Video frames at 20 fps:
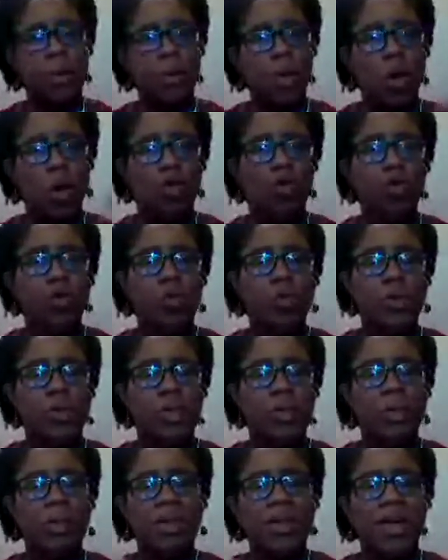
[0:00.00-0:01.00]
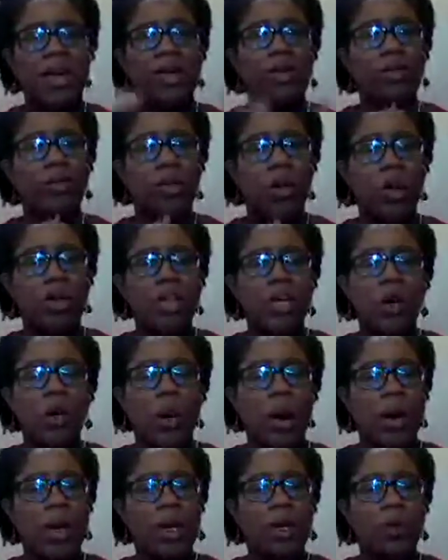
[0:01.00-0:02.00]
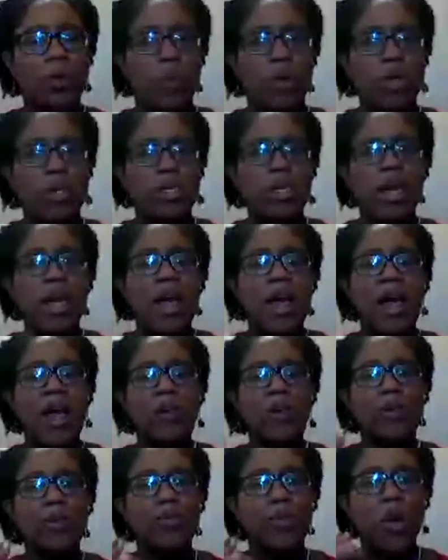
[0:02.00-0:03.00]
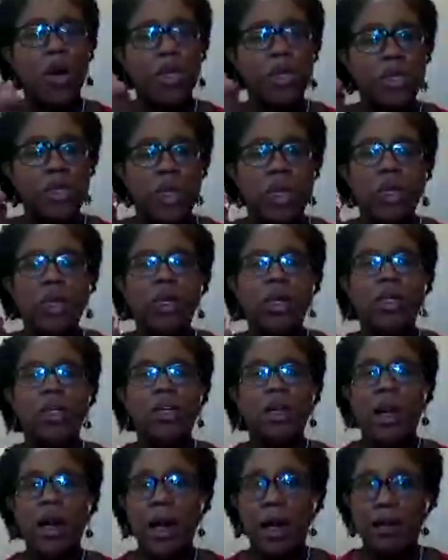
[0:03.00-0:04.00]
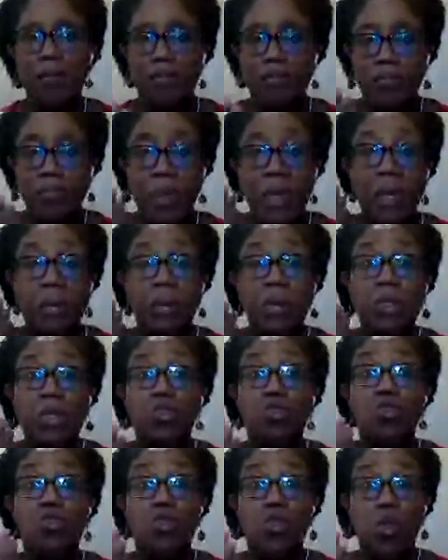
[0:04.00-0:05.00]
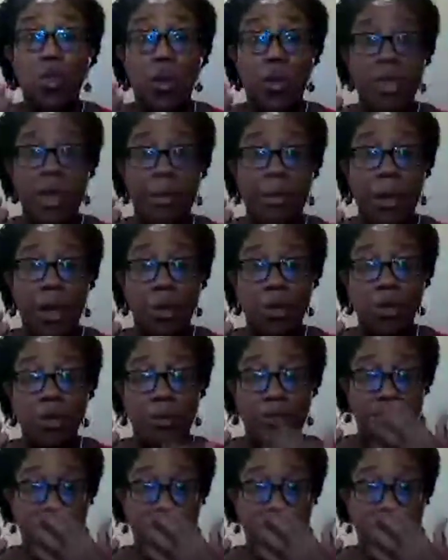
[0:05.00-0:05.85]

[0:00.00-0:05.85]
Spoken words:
contributing, but then you've got the quiet ones, and you've got to learn to be able to draw them out,